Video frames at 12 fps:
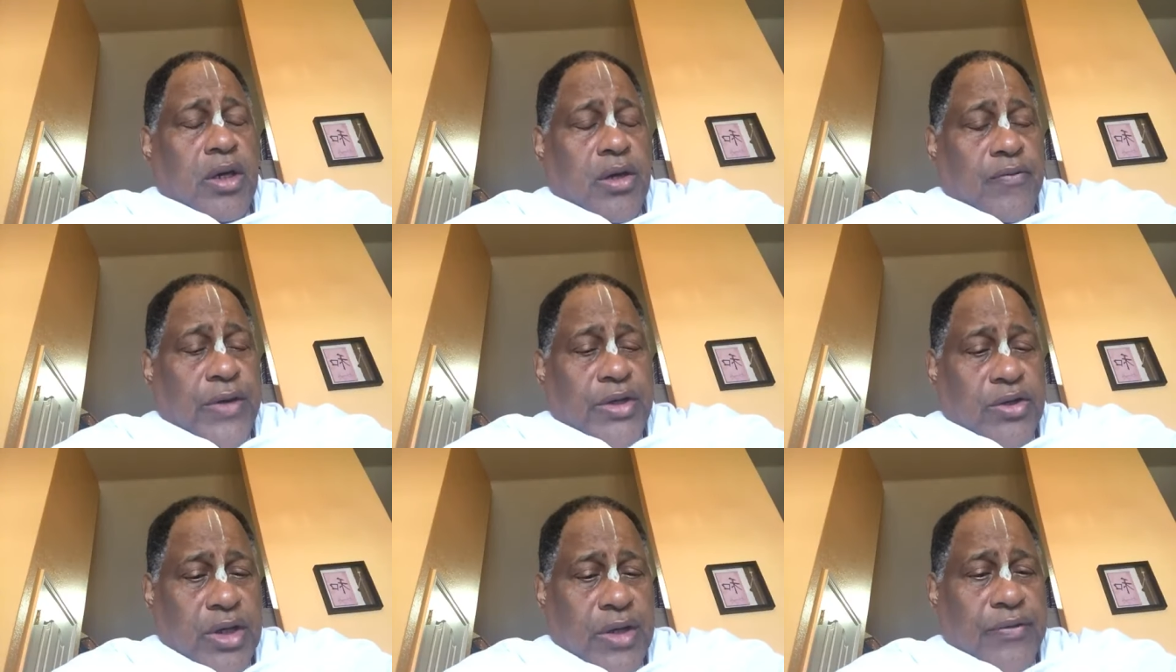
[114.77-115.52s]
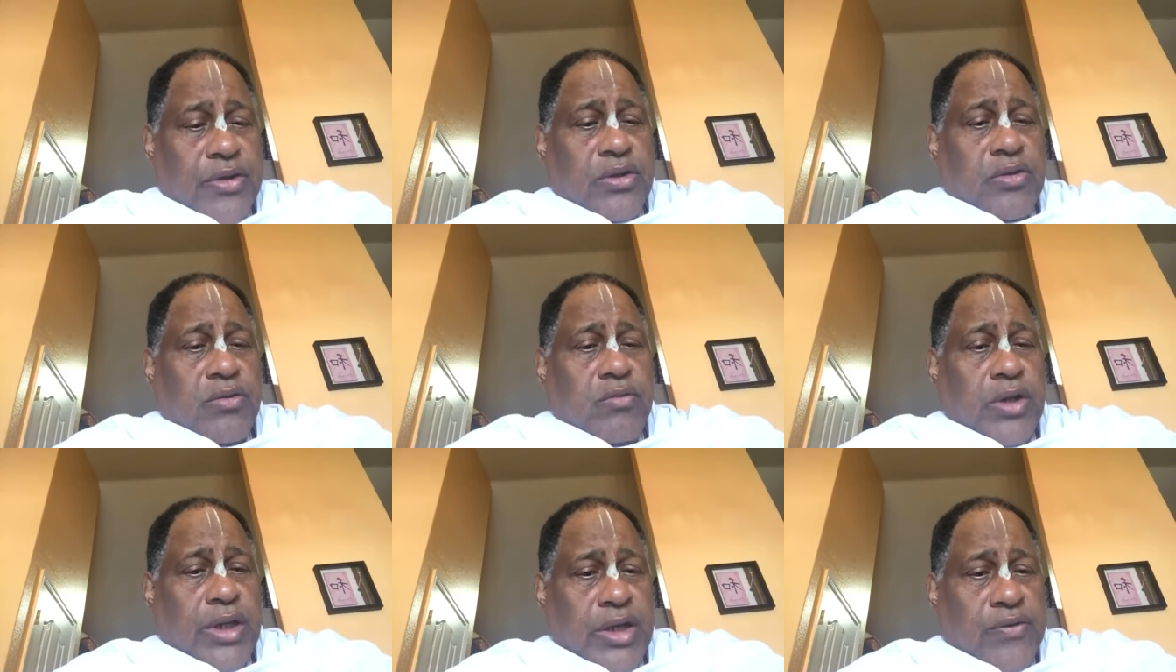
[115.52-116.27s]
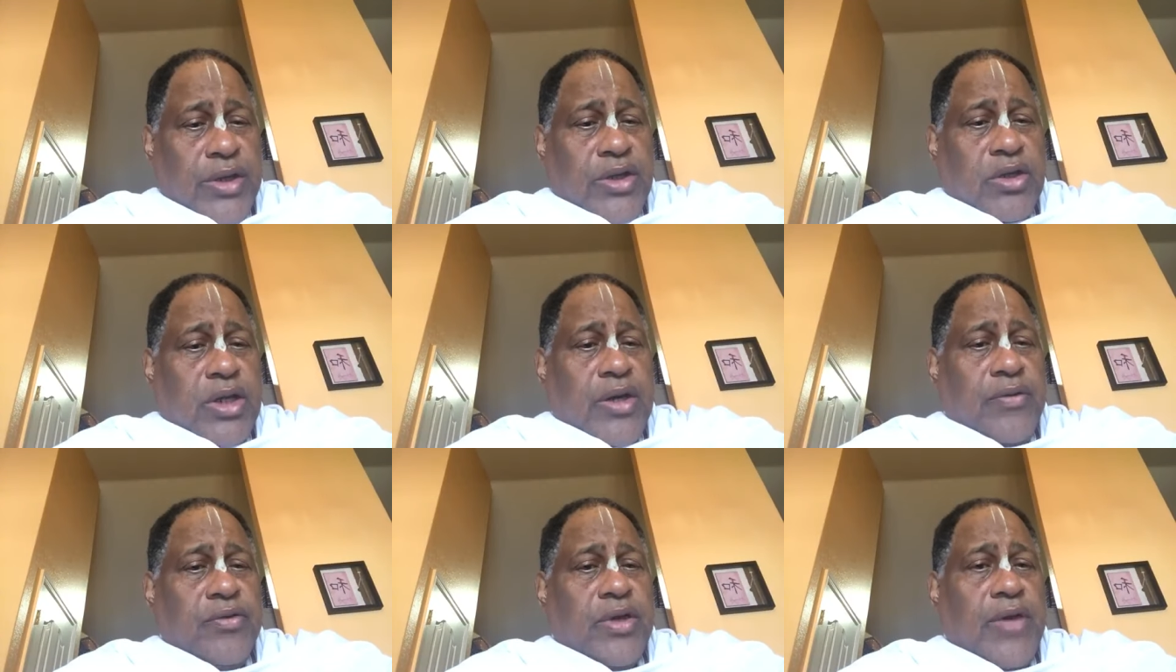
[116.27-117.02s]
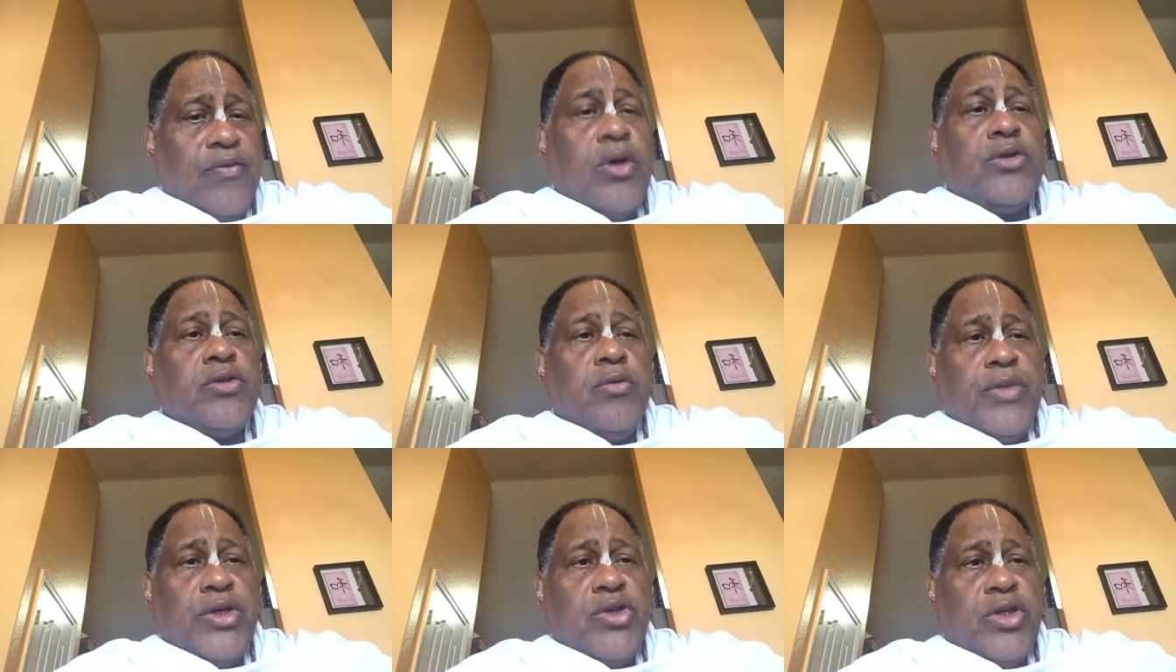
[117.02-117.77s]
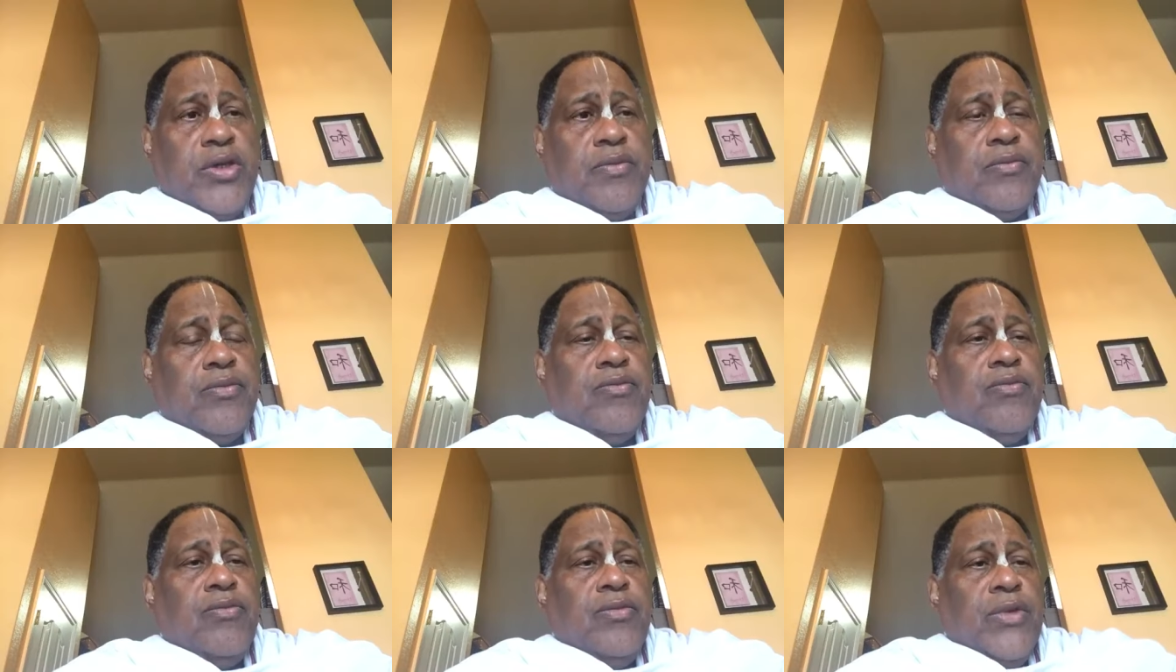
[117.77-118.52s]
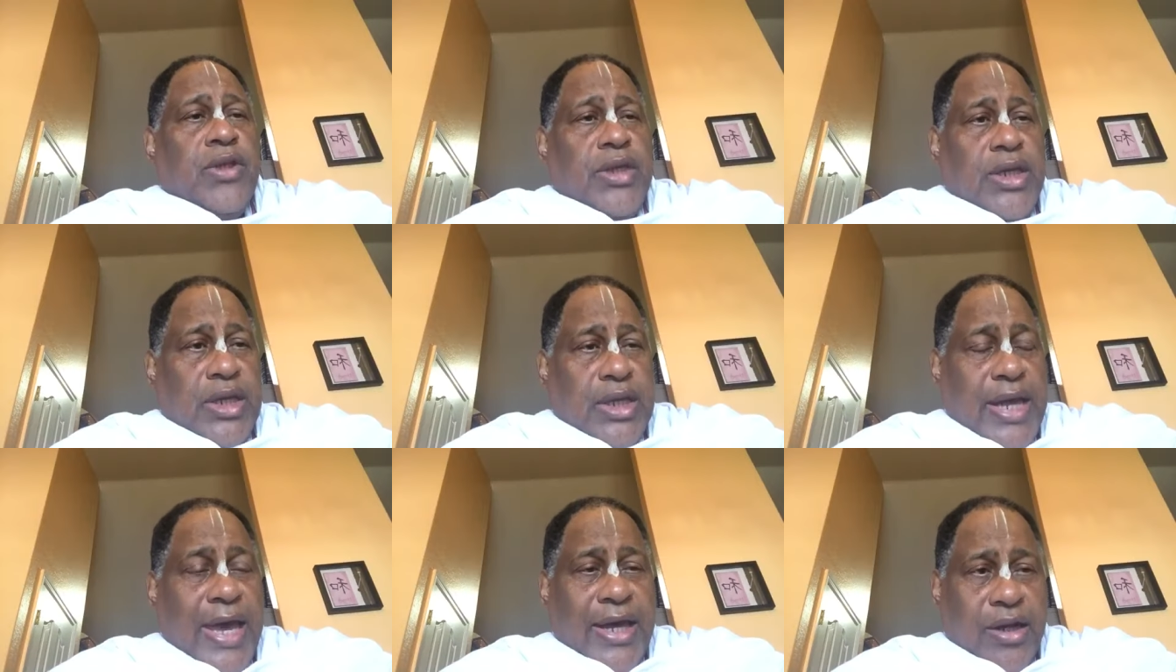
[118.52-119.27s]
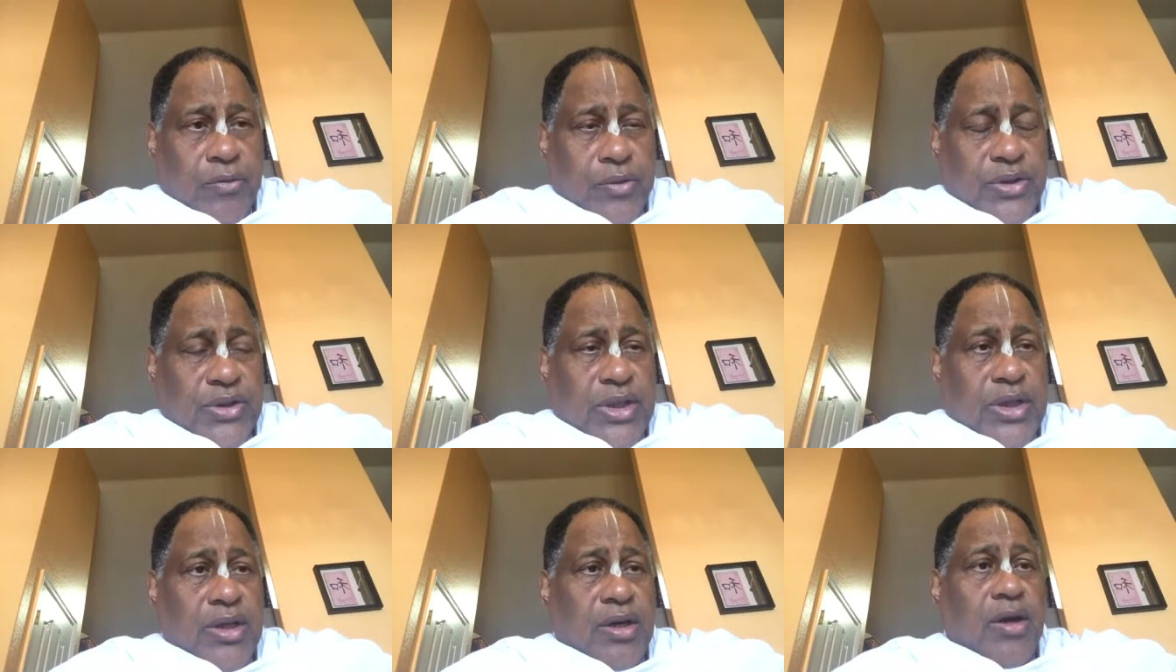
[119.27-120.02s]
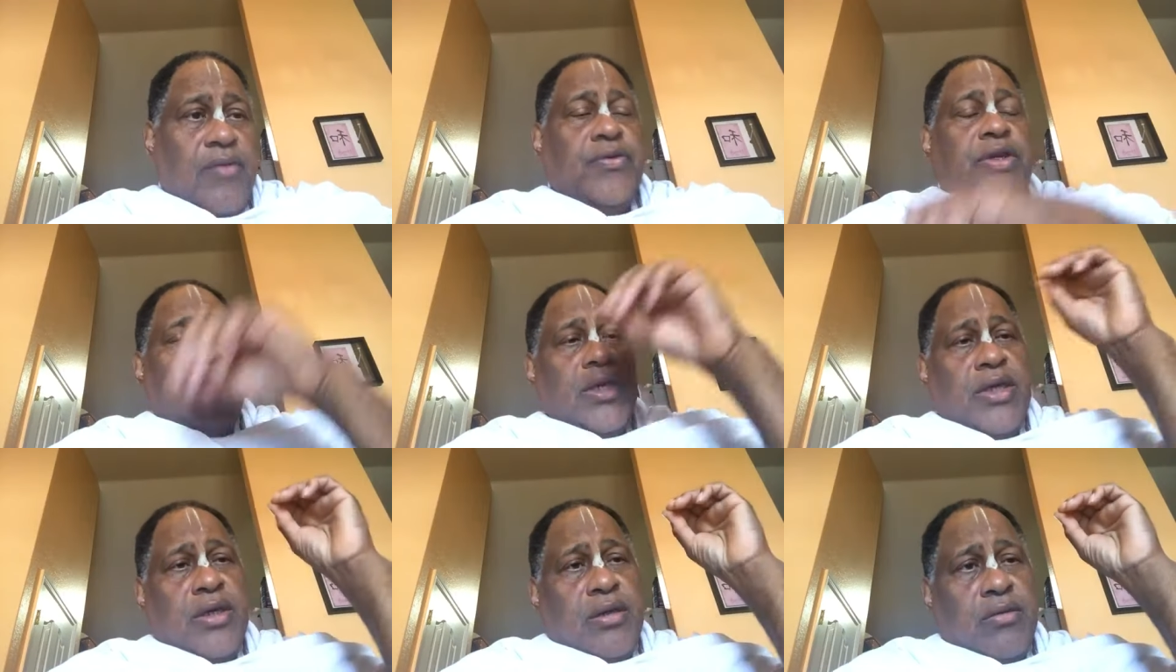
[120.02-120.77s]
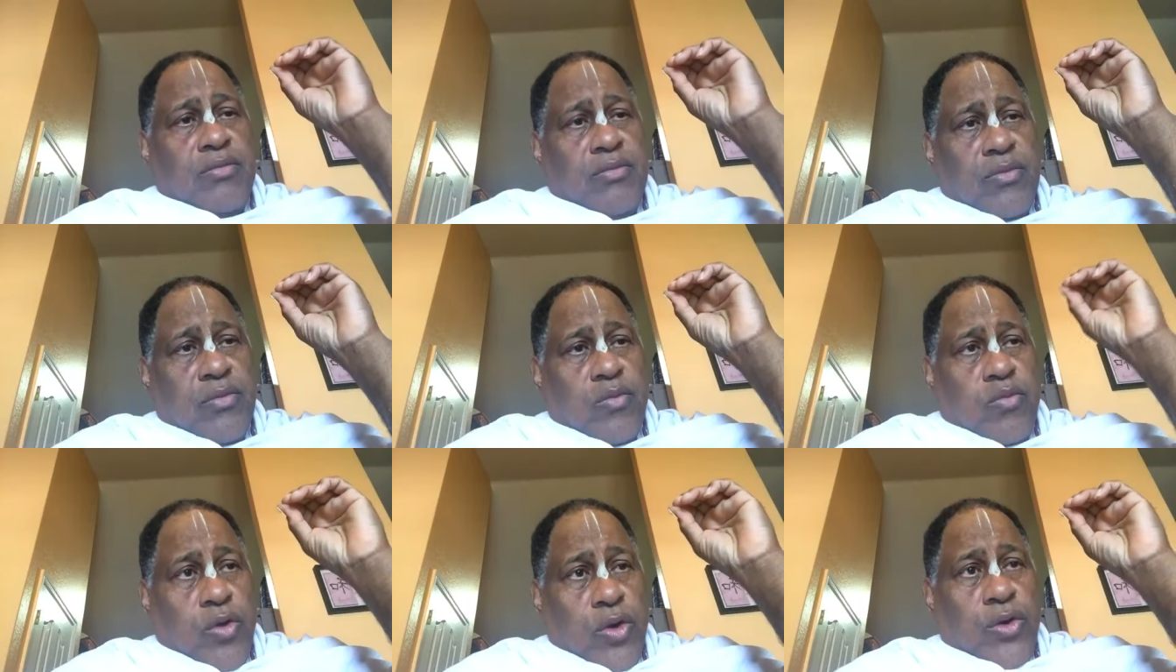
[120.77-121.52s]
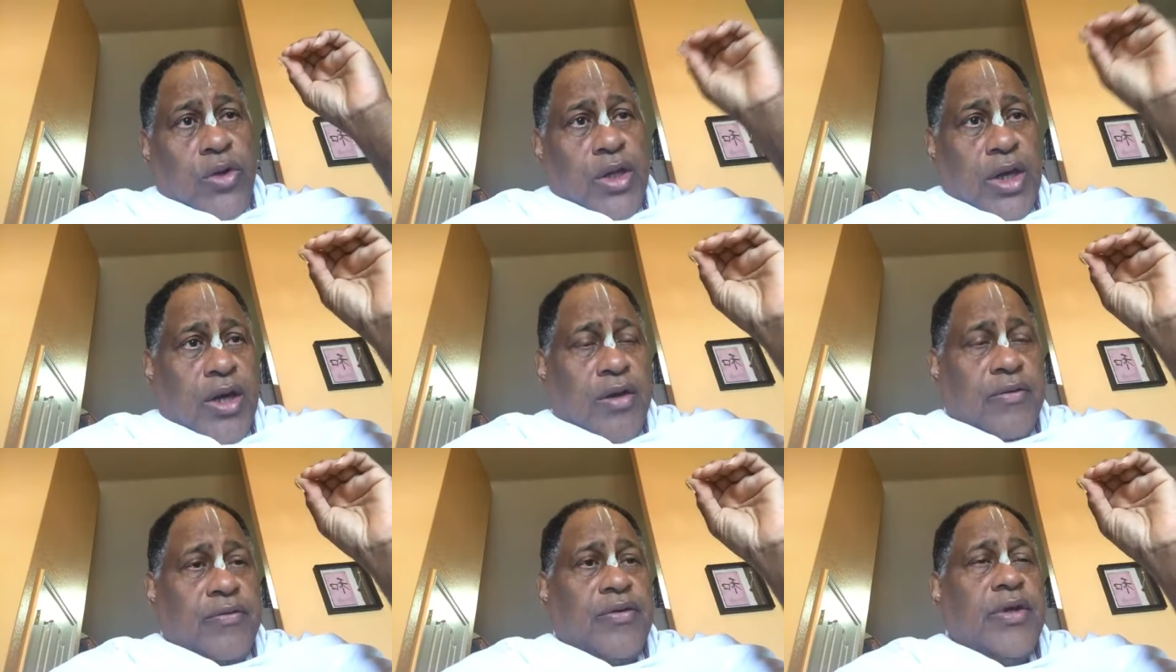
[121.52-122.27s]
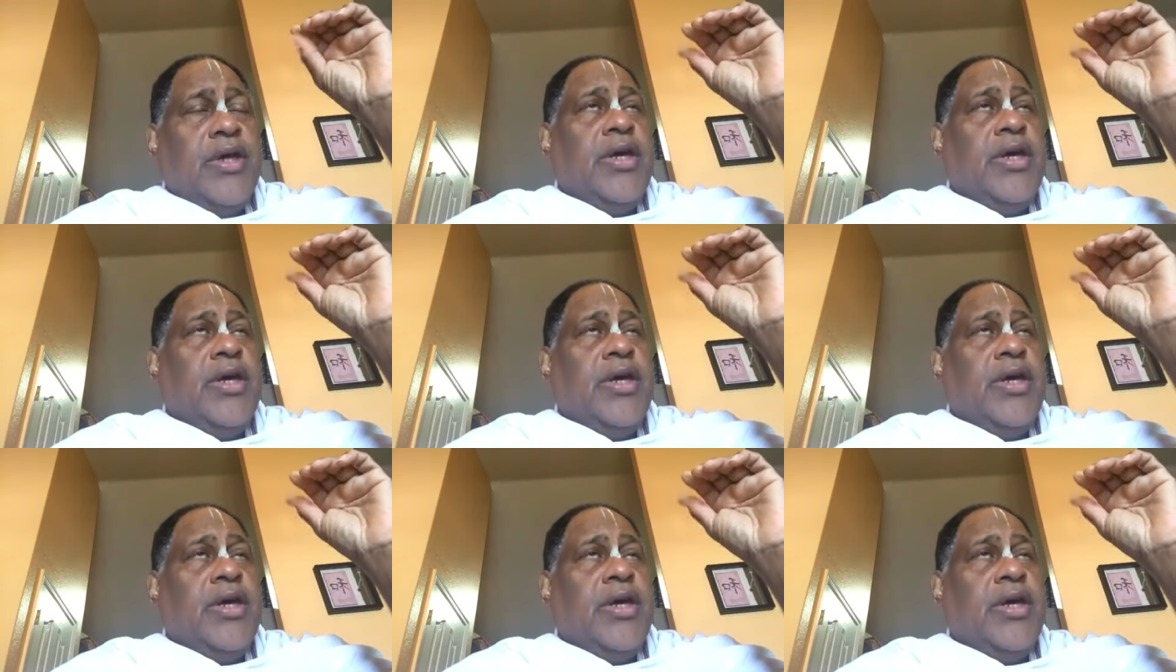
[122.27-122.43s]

uh, Vaishnavas, realized Vaishnavas, have also mentioned the inadequacy of the word love